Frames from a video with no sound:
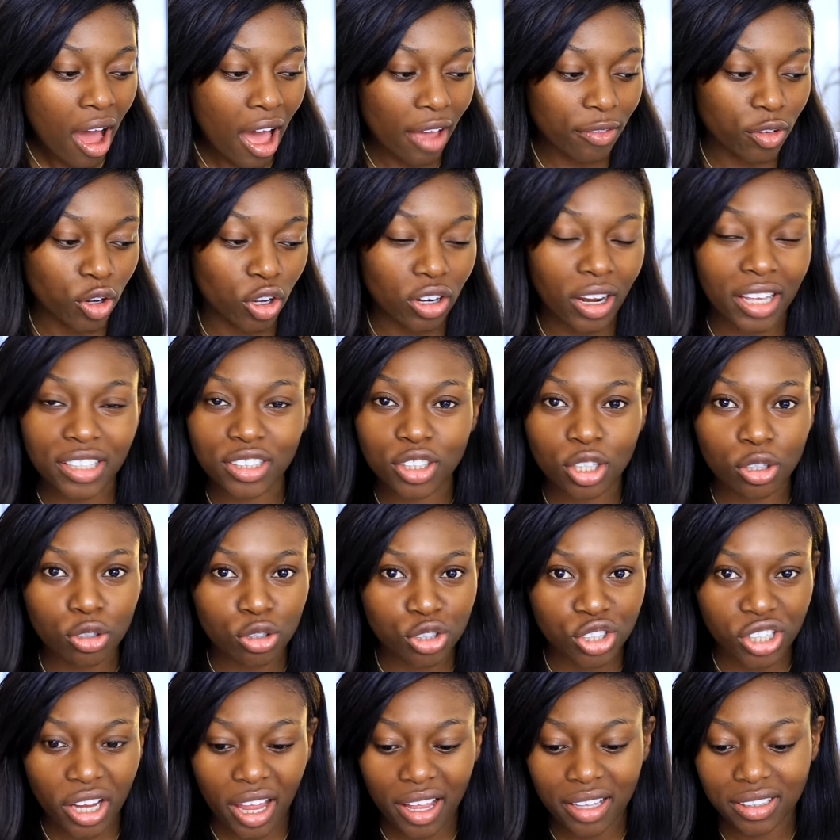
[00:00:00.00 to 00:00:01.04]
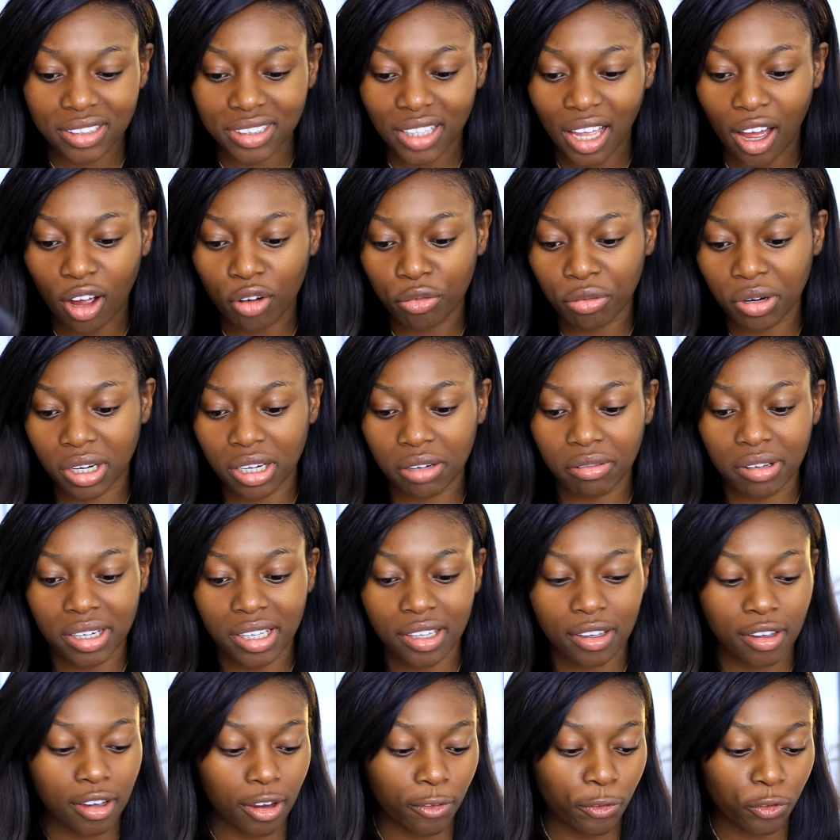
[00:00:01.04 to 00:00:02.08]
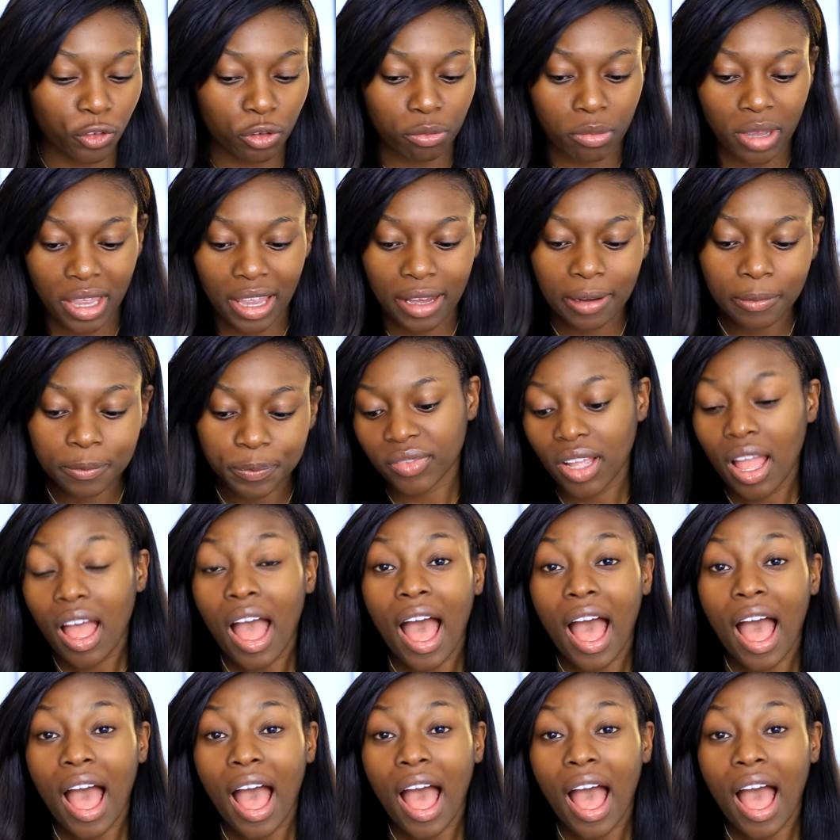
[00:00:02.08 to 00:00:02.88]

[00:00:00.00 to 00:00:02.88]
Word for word: I've got like two shades that are really, really good for me.